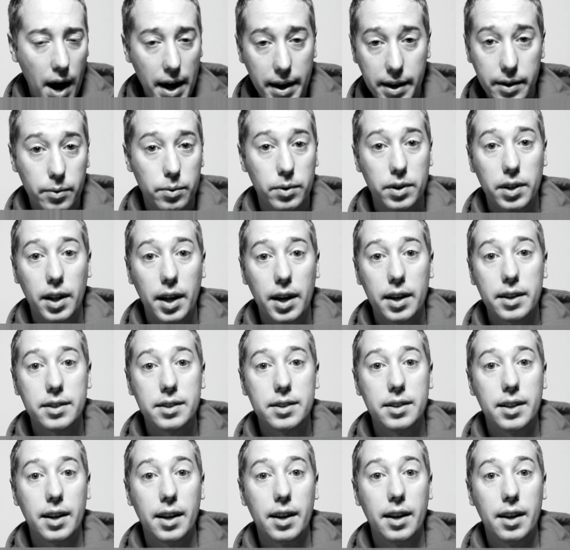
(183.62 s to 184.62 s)
I didn't realize
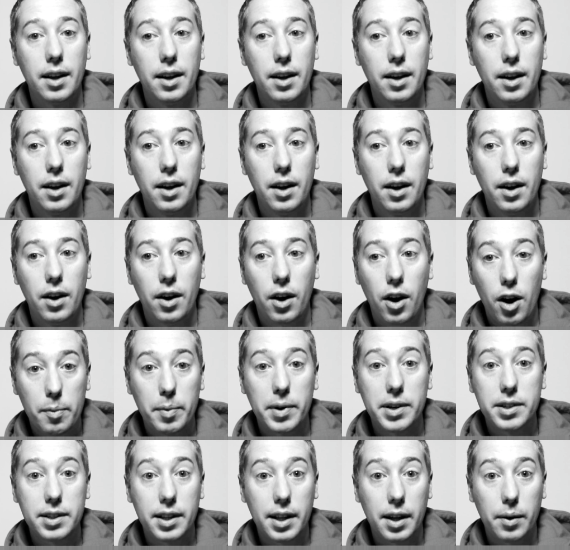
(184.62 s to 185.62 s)
that arm
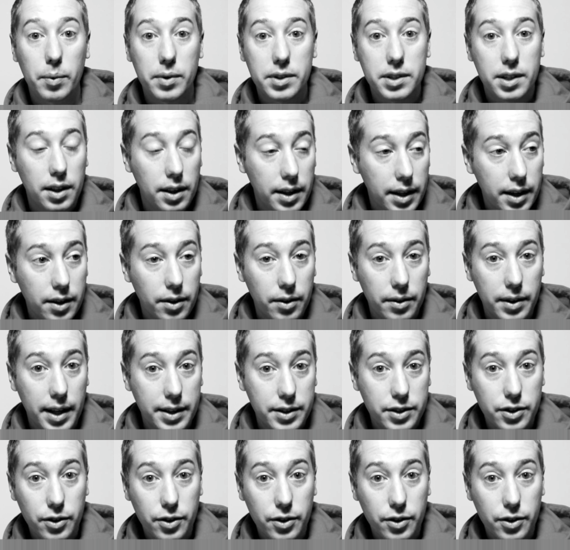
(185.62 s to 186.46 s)
wrestling was illegal, that's